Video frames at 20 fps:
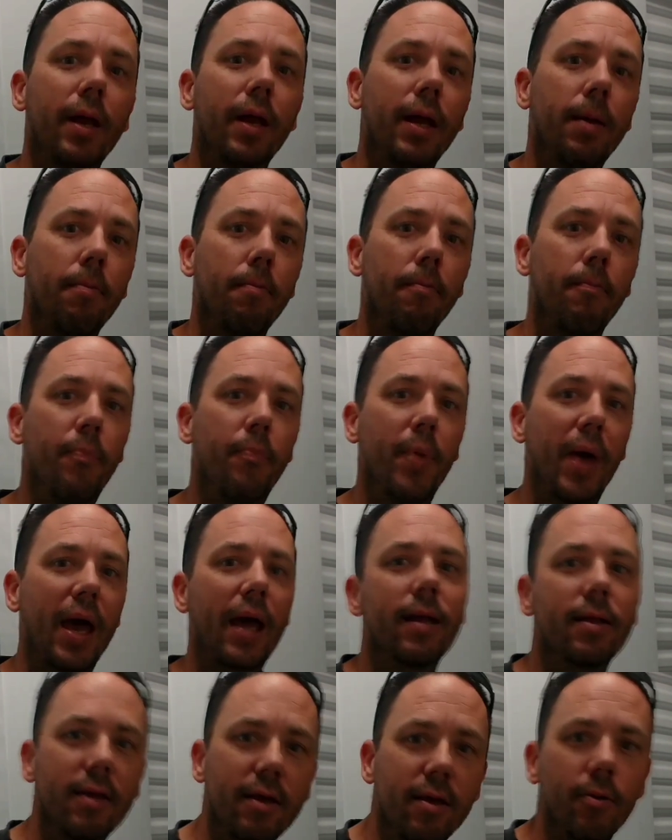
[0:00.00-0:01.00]
but he
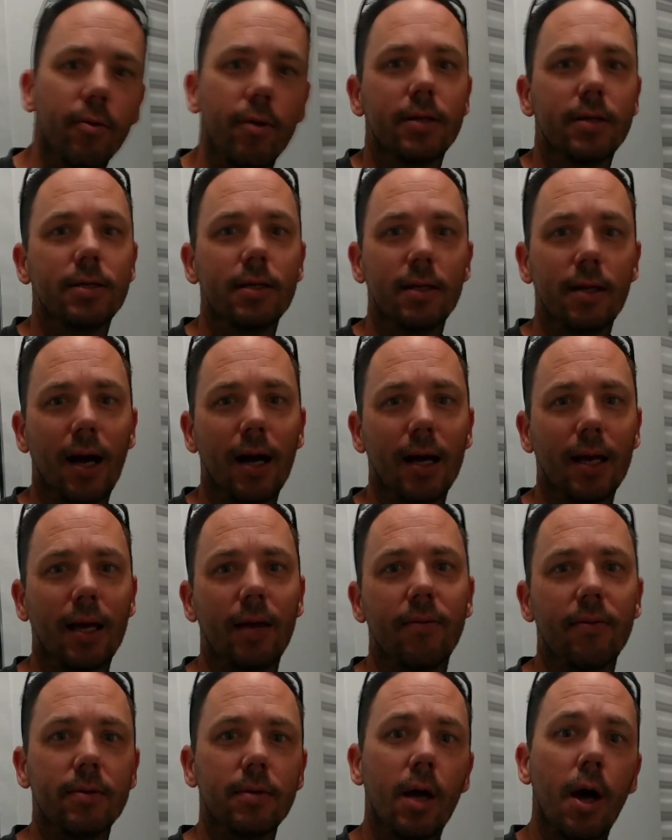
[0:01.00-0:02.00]
begged the unit to not
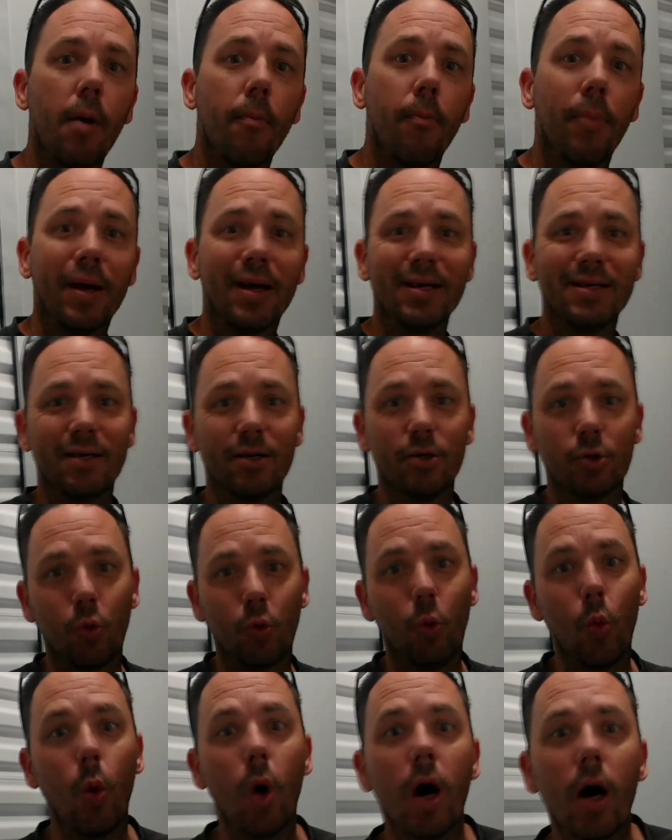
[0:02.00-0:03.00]
give it because there's
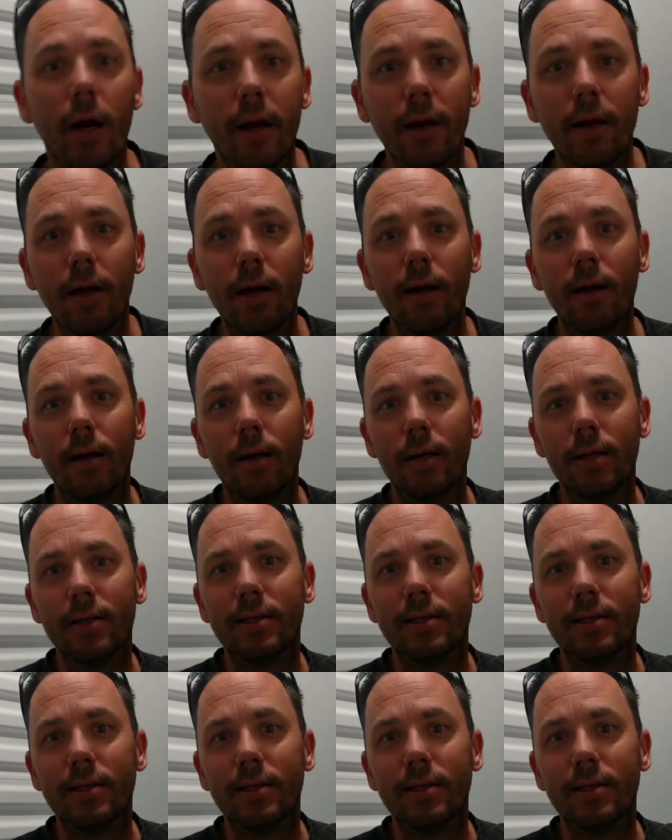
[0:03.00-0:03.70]
one